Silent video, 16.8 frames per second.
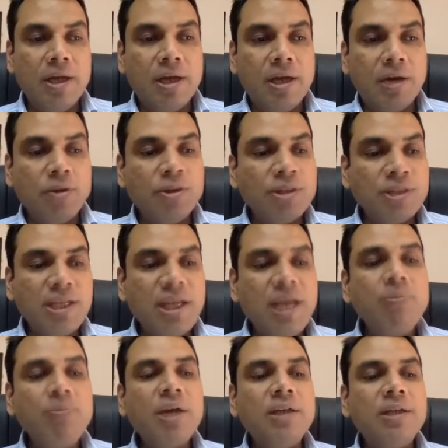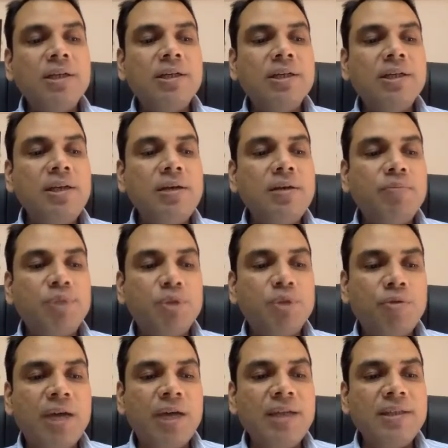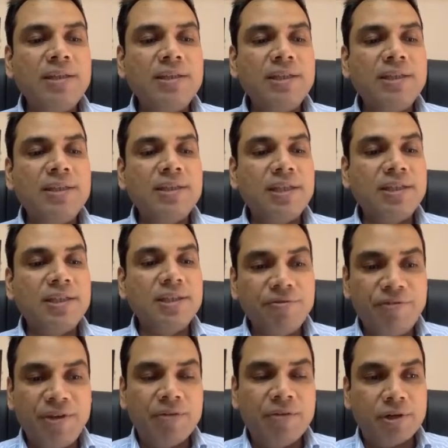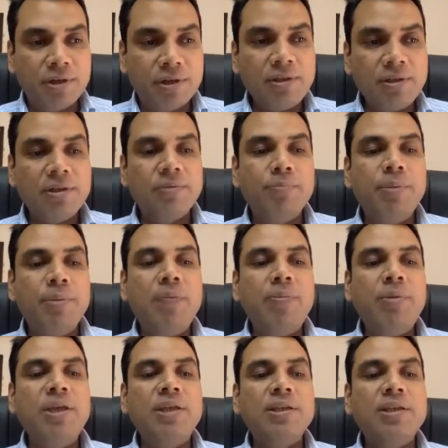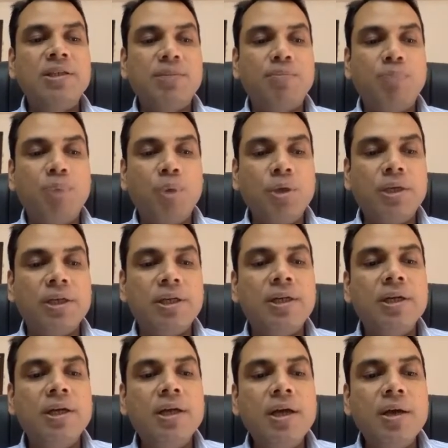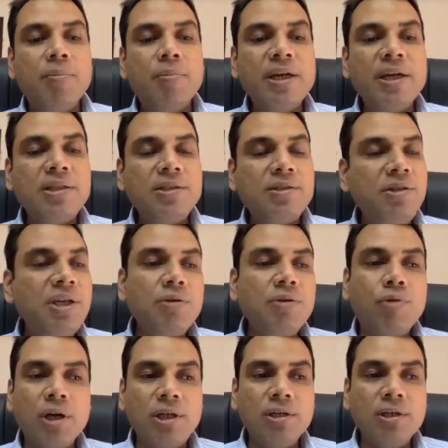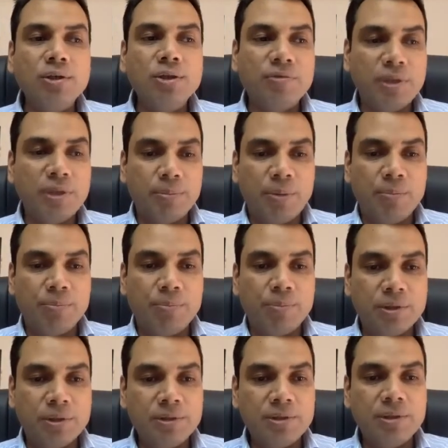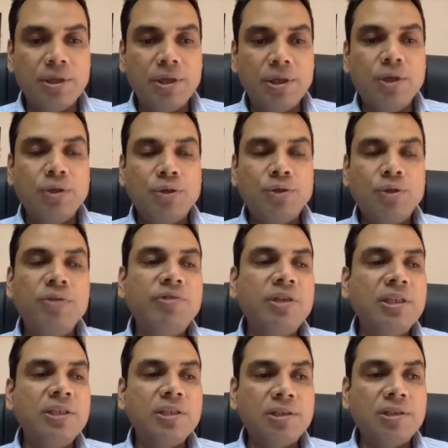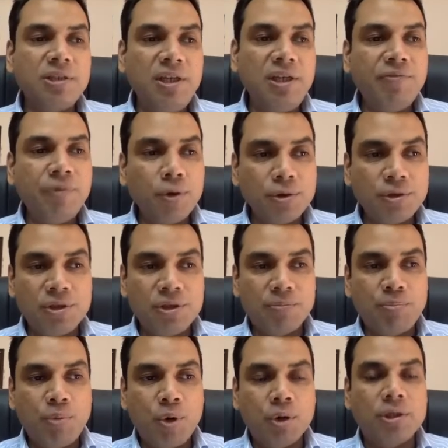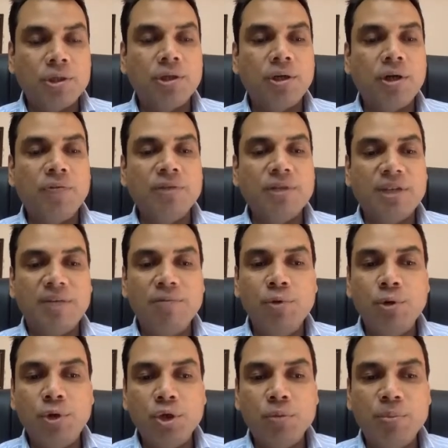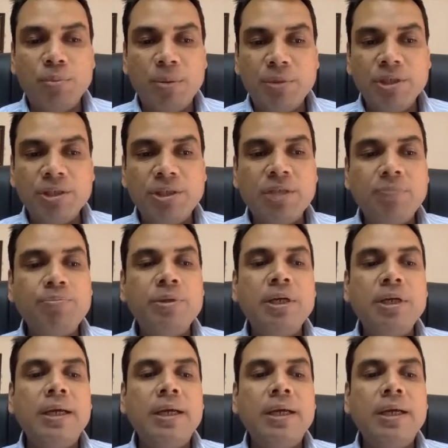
Now, the same article provides that such a waiver may be supported by 3/4 of the members. So, if there's a 3/4 support of the WTO membership,